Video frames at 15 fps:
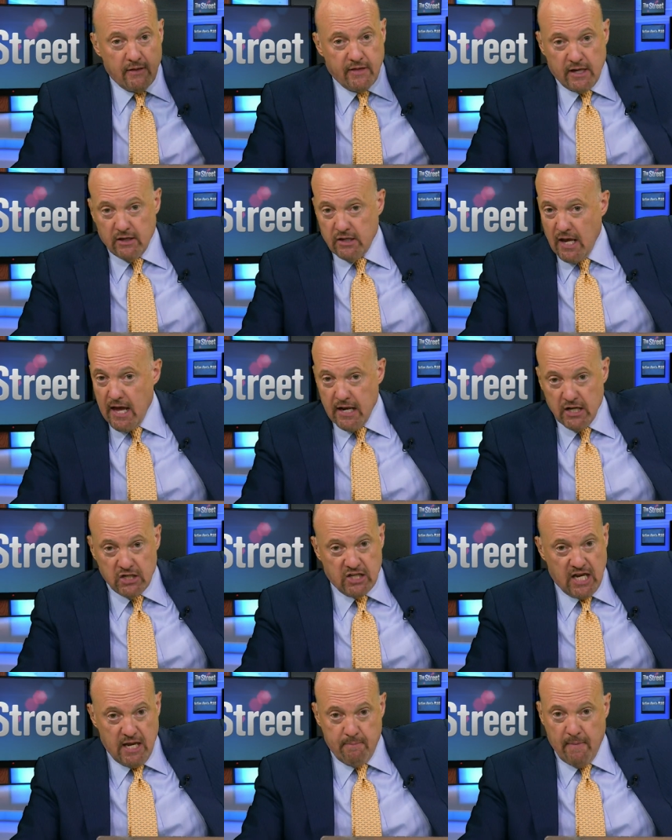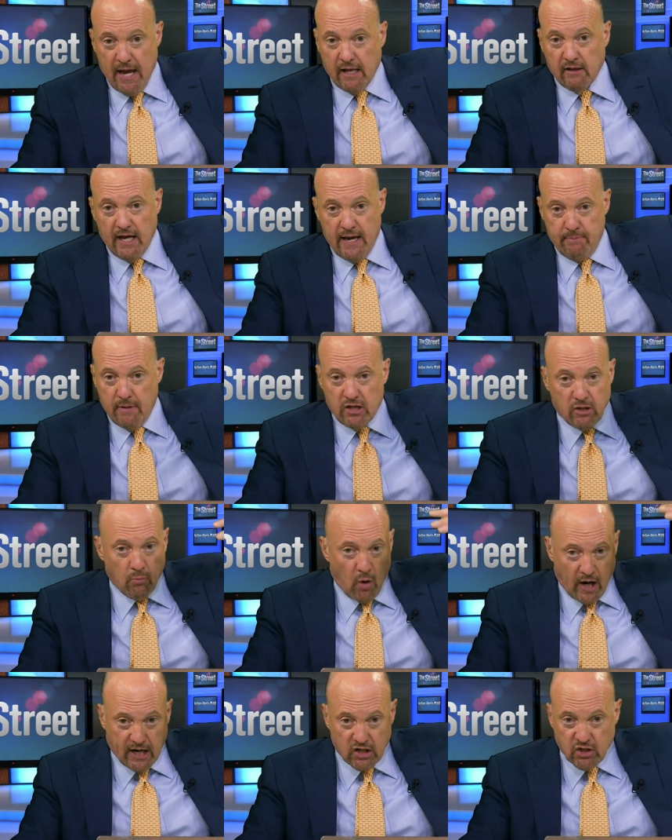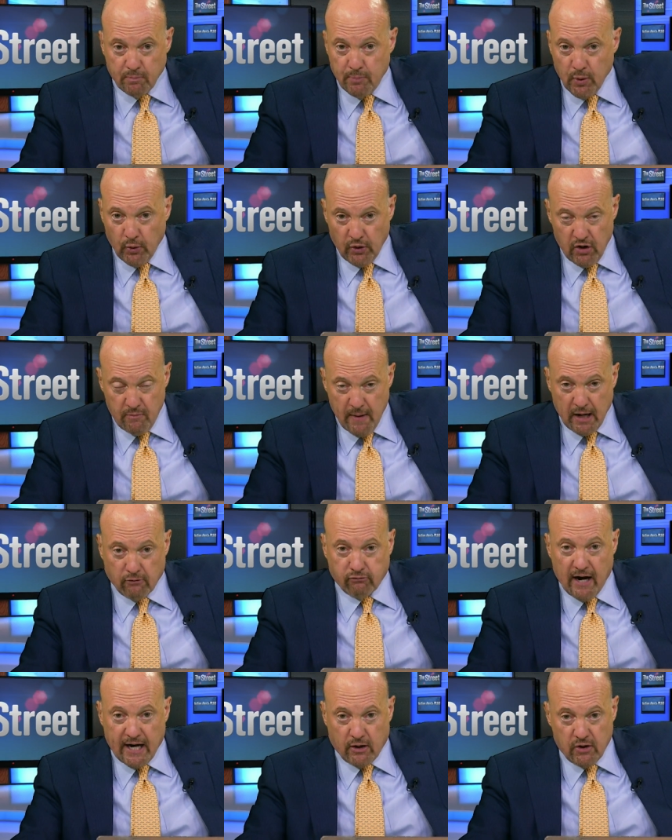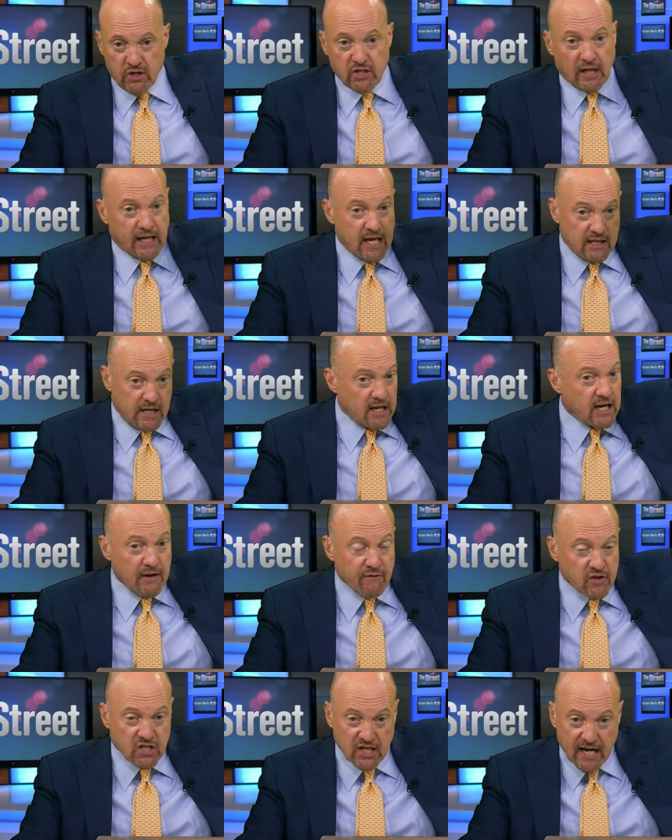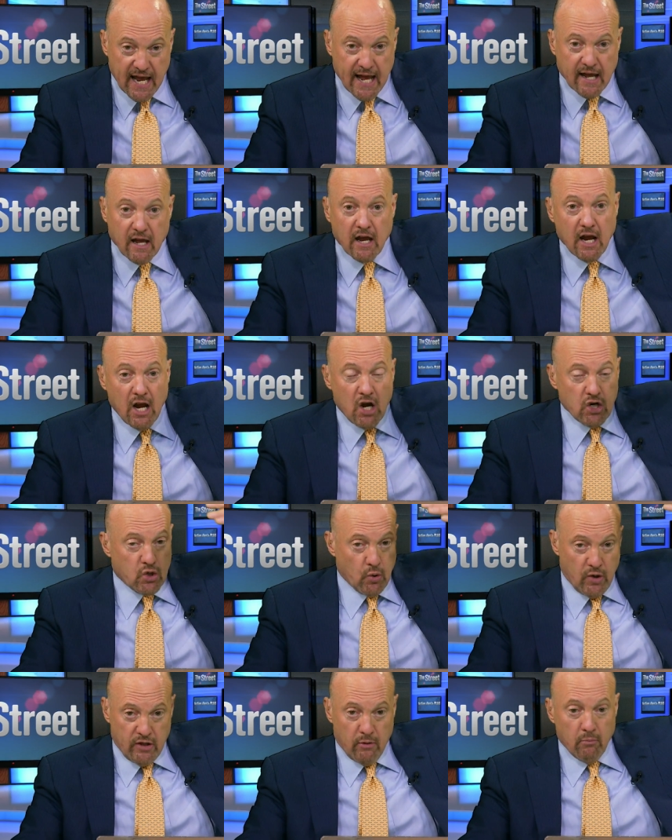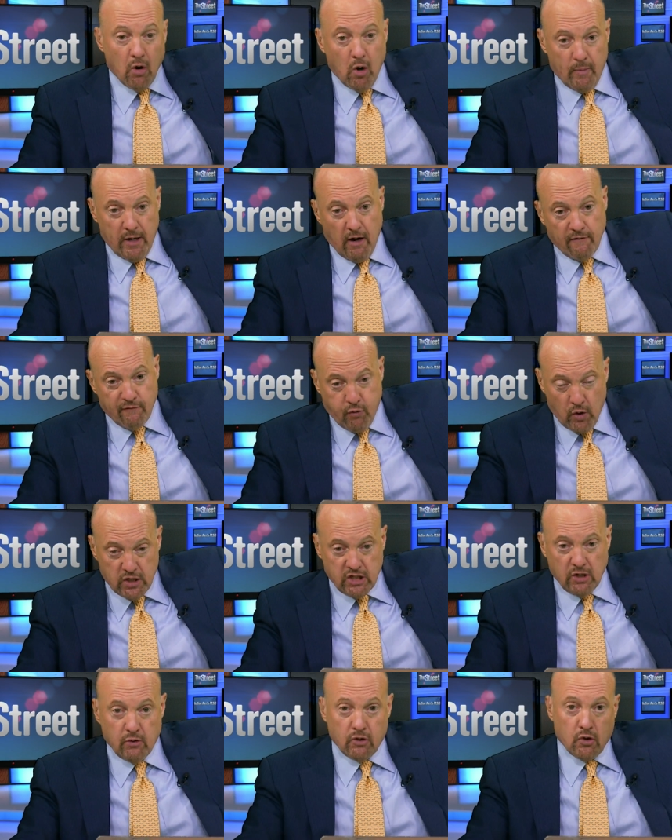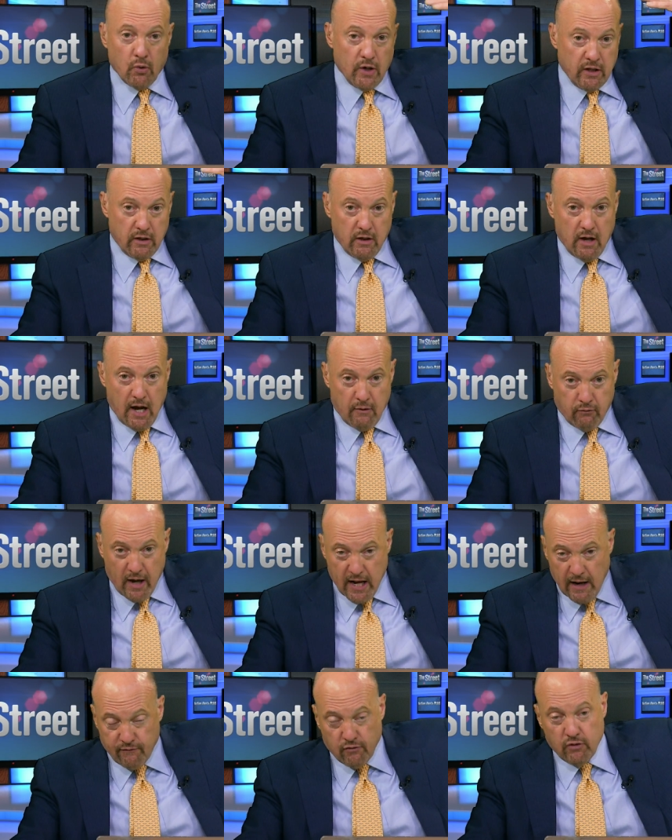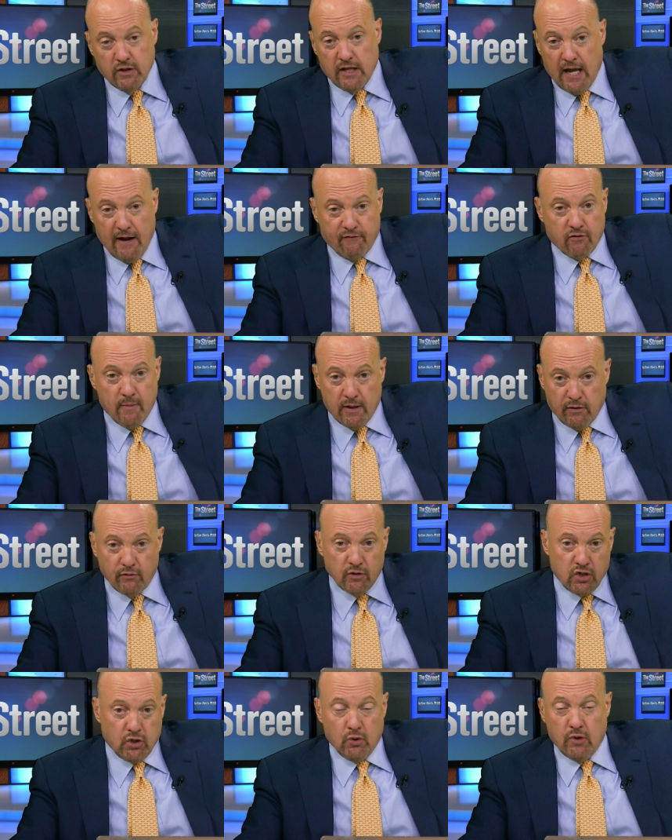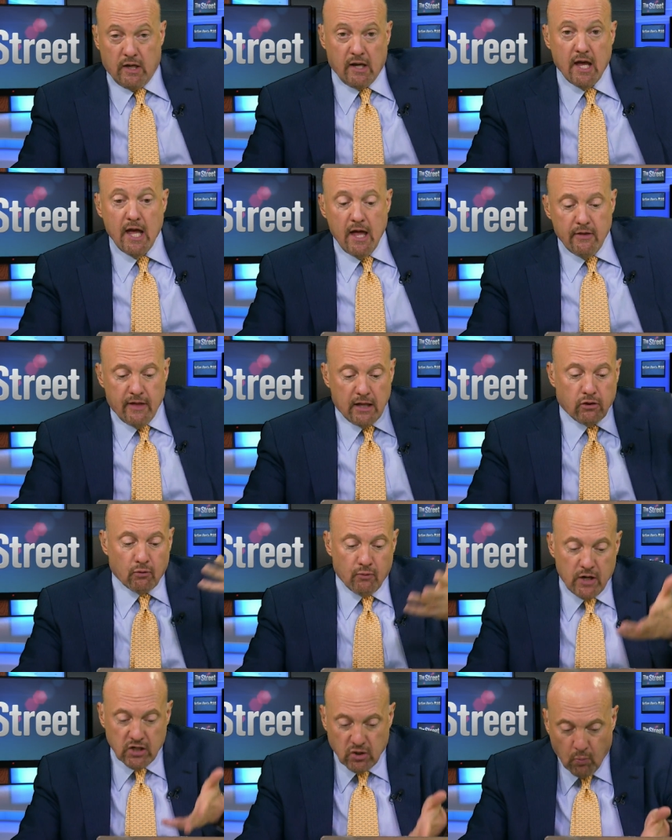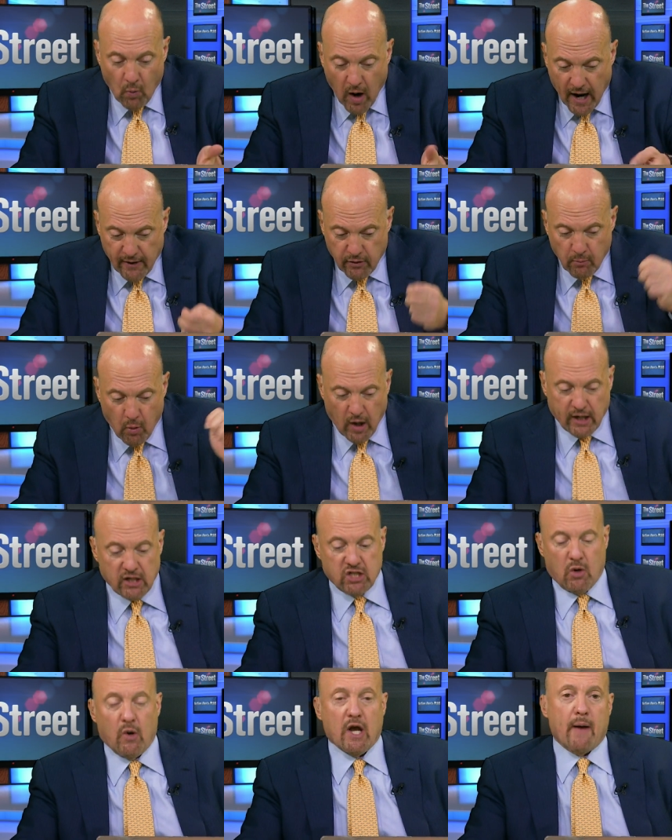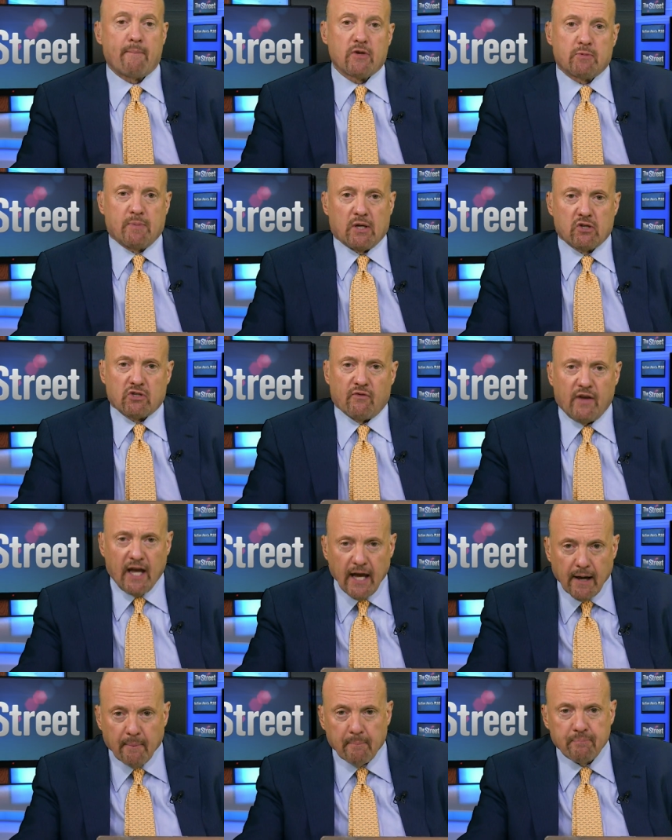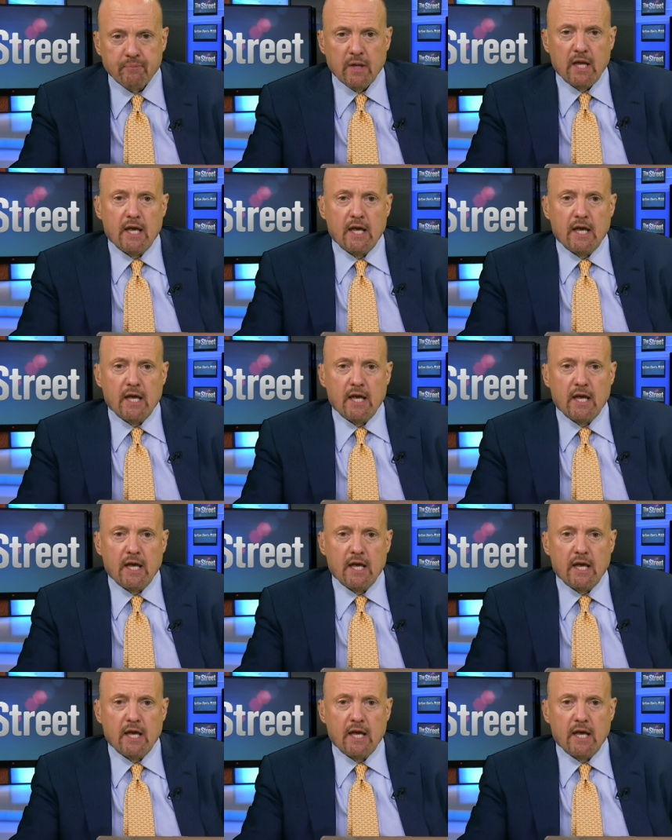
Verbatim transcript: that, and his team may claim, that the market's ability to make records, like he did even today during the moment, unfortunately, during uh, right after the aftermath of the shooting, that the reason why the market's going up is because of him.